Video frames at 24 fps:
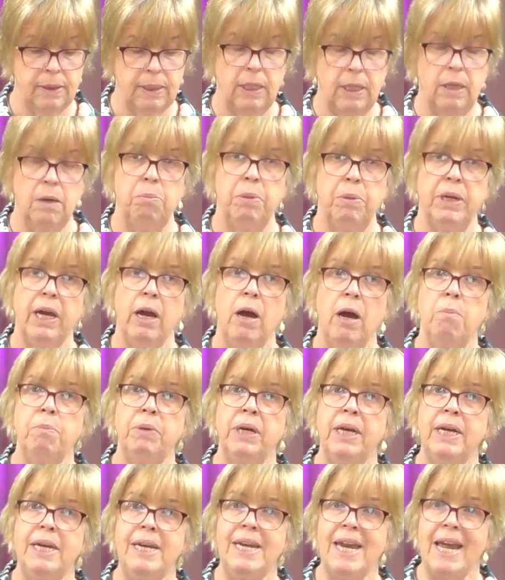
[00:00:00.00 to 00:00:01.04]
Become
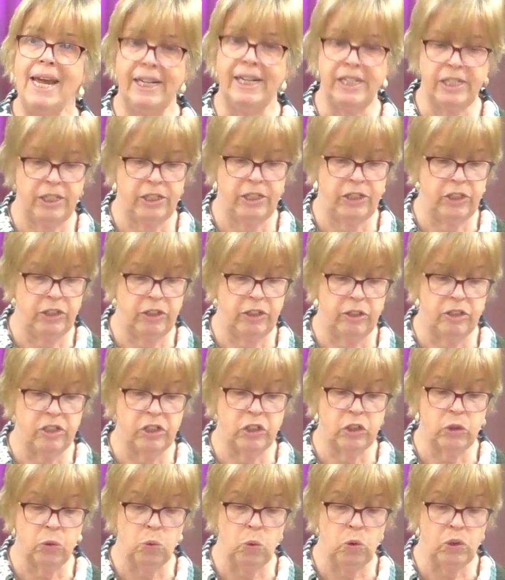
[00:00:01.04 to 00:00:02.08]
connected to the
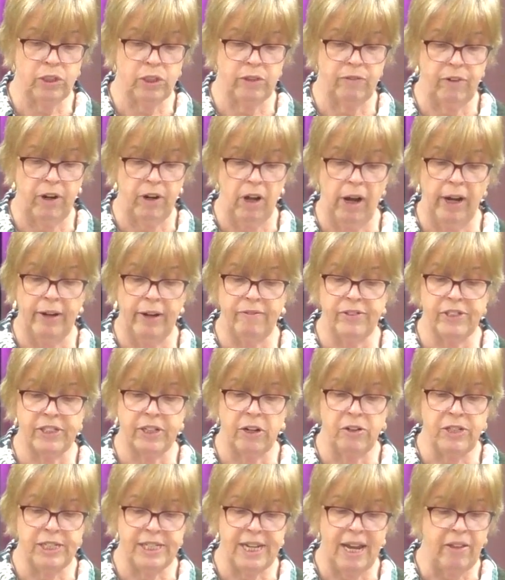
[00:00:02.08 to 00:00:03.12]
source of life so
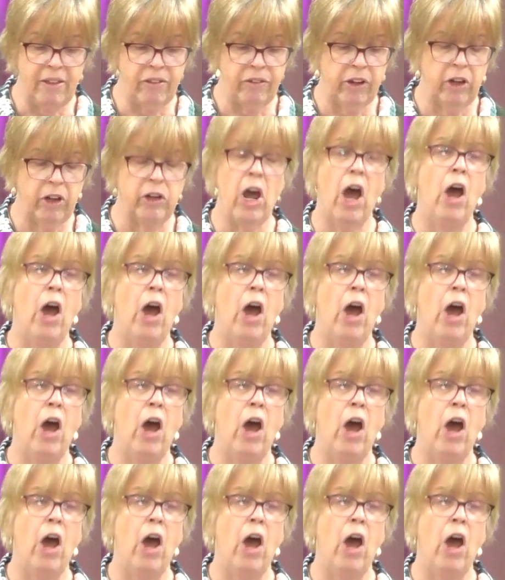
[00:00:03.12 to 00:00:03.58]
death can